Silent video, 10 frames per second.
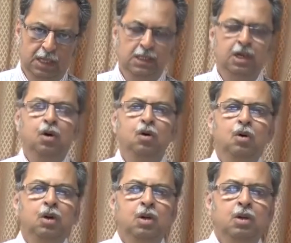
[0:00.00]
Now,
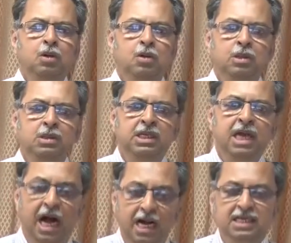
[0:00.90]
the
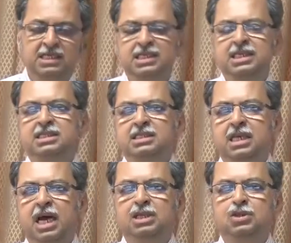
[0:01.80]
heart disease
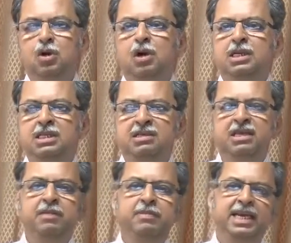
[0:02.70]
has got
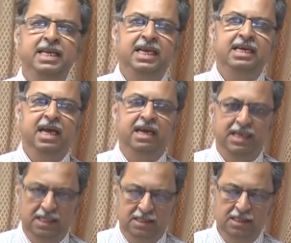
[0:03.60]
three main
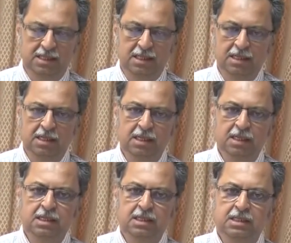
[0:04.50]
categories.
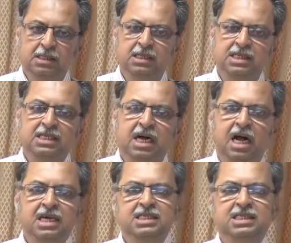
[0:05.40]
The
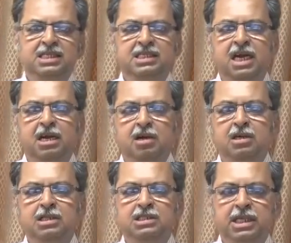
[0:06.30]
heart disease that
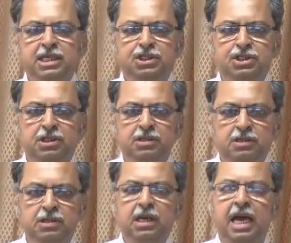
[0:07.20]
occurs in
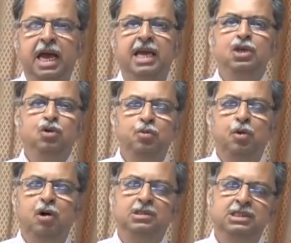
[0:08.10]
children and
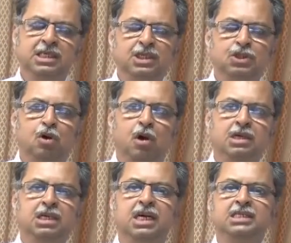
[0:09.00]
newborns is
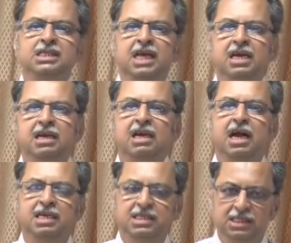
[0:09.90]
called congenital
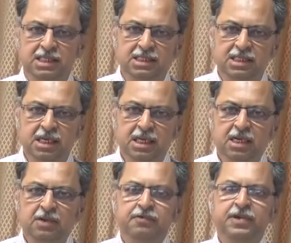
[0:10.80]
heart disease,
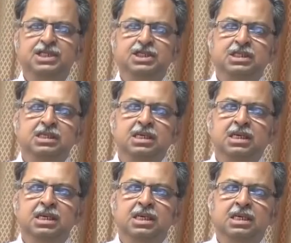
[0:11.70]
which
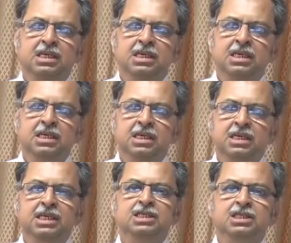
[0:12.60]

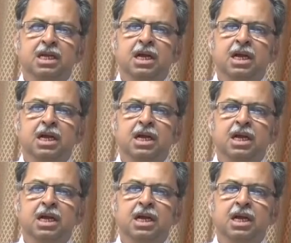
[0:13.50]
is